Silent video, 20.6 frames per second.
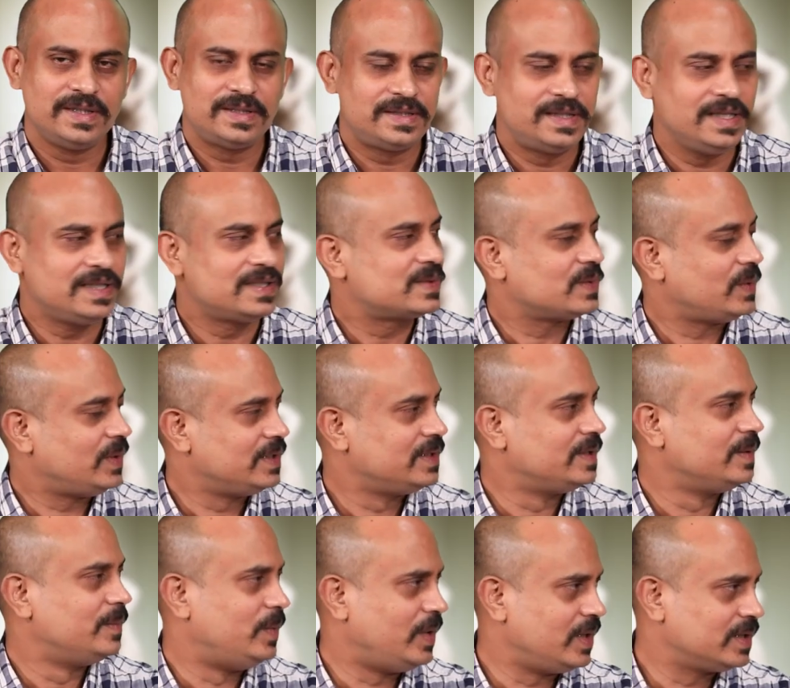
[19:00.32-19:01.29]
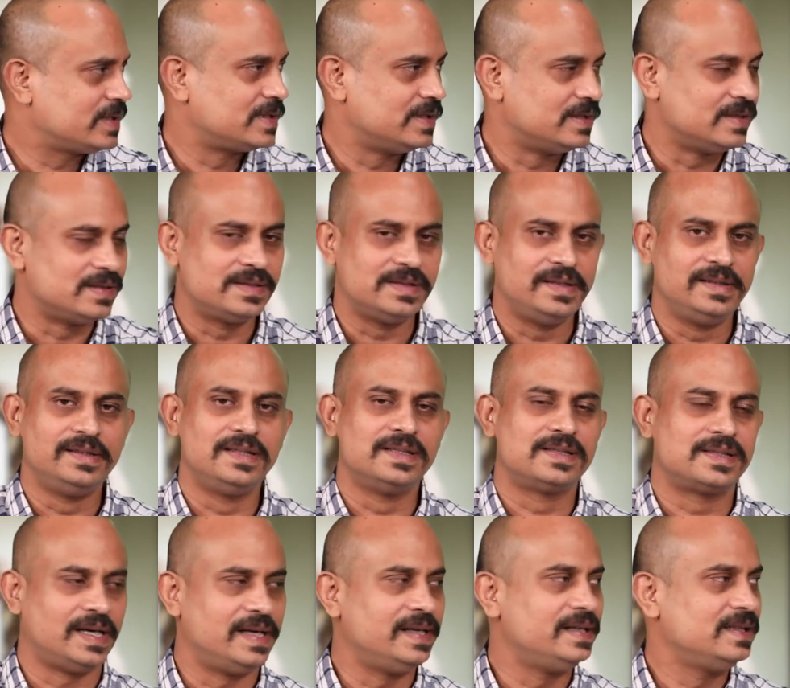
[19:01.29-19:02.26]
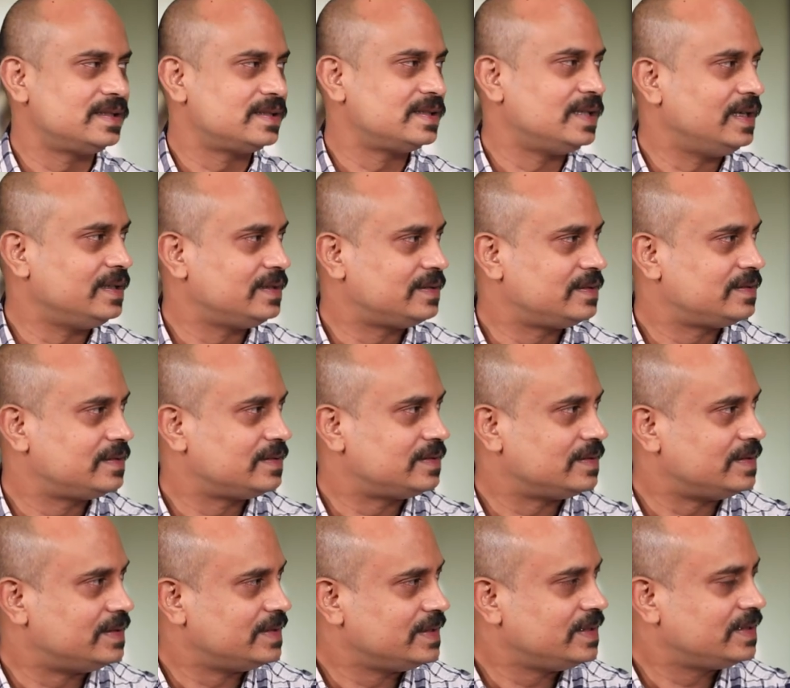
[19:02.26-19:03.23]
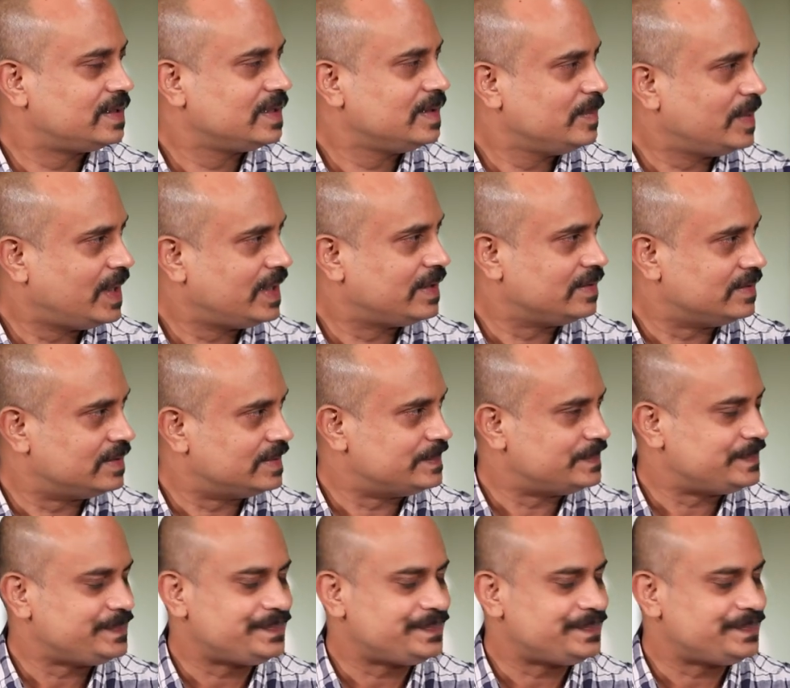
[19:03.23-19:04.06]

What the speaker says: he ticks all the boxes and decides that he can marry her.